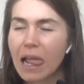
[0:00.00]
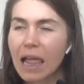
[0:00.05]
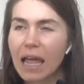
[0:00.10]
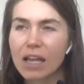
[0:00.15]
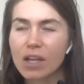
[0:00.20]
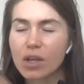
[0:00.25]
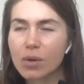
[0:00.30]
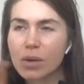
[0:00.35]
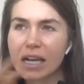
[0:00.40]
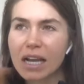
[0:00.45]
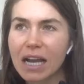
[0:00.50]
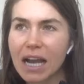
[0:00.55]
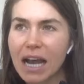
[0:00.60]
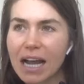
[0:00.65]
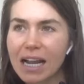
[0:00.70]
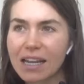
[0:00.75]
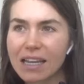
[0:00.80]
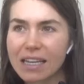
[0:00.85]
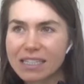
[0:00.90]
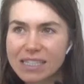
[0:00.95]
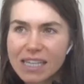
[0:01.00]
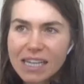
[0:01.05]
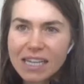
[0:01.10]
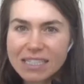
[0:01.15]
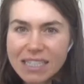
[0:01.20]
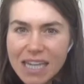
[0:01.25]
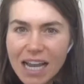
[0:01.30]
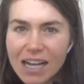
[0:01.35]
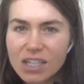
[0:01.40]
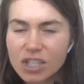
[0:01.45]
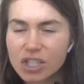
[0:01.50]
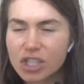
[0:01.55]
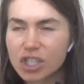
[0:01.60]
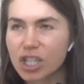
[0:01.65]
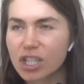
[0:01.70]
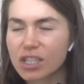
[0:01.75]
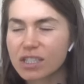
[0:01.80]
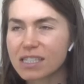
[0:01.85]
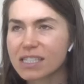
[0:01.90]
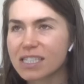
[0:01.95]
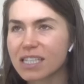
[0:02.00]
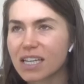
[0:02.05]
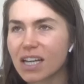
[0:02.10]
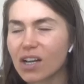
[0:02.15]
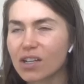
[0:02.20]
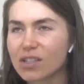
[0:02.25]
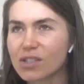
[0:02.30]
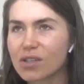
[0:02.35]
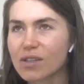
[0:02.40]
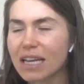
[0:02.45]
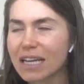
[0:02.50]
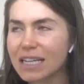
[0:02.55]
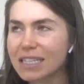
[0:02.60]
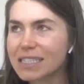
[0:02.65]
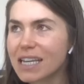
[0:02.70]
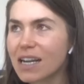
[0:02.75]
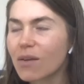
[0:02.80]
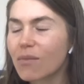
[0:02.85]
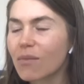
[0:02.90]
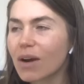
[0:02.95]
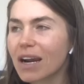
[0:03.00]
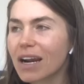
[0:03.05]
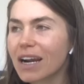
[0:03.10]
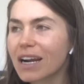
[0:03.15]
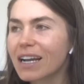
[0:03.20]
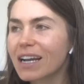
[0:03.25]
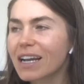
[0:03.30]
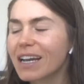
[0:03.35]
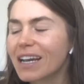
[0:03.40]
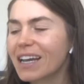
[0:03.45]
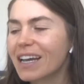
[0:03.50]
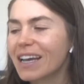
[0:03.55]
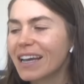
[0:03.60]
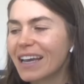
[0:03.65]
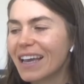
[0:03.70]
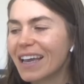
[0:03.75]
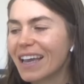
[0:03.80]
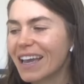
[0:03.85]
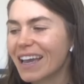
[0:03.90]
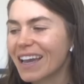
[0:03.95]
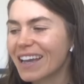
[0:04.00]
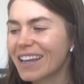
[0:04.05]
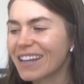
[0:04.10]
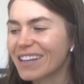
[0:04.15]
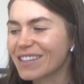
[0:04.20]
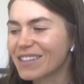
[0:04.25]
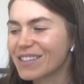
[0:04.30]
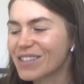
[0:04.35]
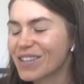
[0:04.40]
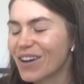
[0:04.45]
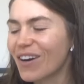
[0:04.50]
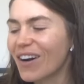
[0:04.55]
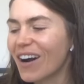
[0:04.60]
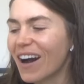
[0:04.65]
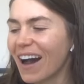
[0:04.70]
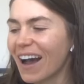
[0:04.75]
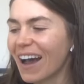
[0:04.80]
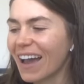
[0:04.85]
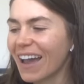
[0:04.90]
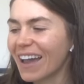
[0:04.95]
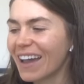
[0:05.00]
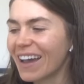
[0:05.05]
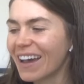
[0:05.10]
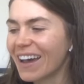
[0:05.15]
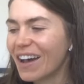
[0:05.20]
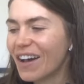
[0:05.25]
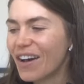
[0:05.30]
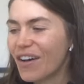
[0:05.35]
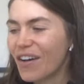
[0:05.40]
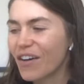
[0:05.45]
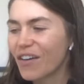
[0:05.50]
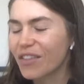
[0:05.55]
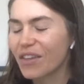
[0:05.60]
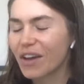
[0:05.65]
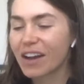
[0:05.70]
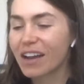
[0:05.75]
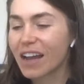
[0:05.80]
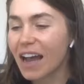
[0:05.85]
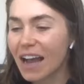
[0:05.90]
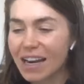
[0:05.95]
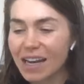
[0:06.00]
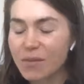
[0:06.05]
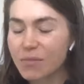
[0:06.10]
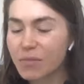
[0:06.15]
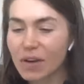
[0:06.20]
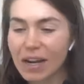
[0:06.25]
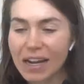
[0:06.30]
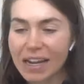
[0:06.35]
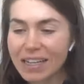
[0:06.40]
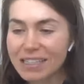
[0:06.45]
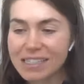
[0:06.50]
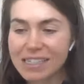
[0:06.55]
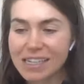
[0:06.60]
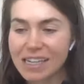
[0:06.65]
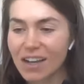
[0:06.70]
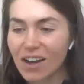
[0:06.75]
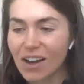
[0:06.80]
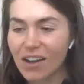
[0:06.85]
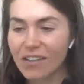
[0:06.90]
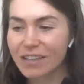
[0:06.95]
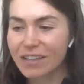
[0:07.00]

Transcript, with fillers: and you can kind of, it's like textured still. So that didn't work. And so I, a guy named Randy on